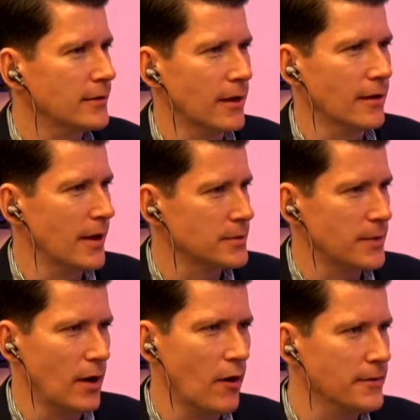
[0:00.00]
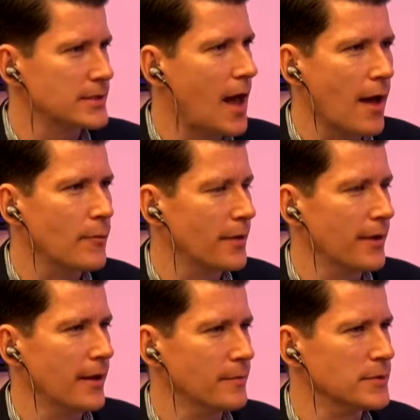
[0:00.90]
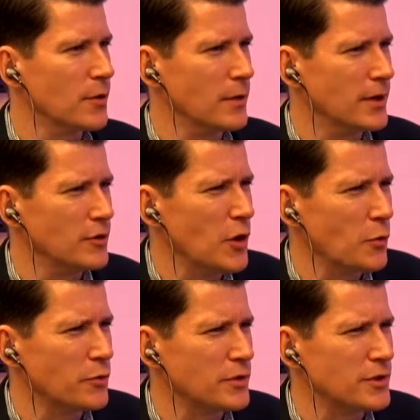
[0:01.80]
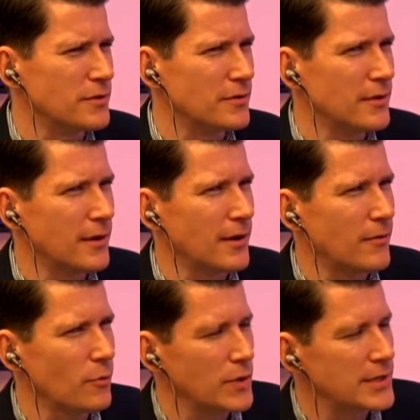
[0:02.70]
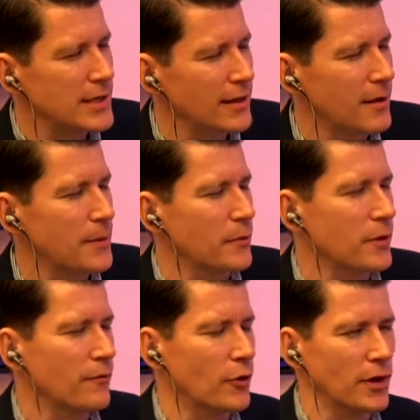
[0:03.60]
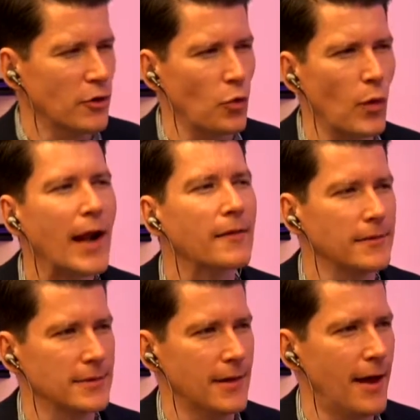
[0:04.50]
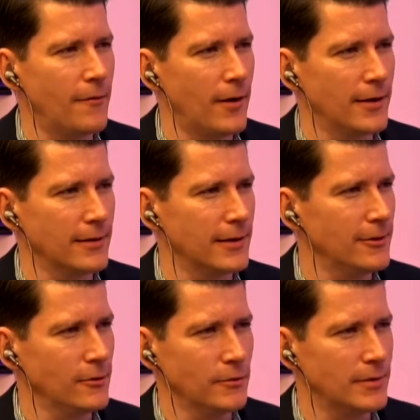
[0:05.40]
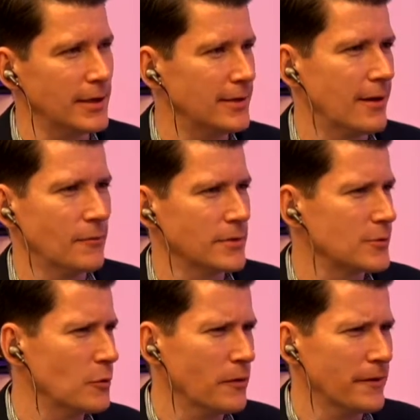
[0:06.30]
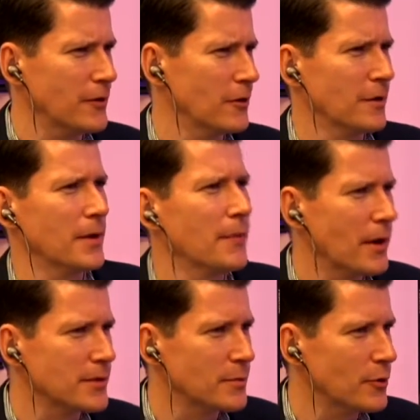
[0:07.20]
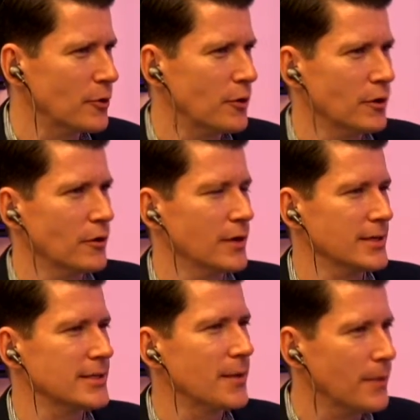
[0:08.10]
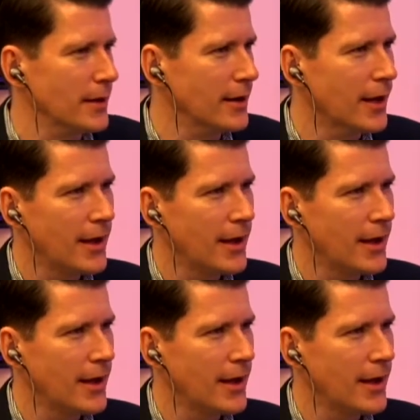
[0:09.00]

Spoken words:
I spent all this time with him. So you don't we see a lot of people converting directly to that, right? Like you get done with school and then you're going to become an entrepreneur, or you're going to skip it.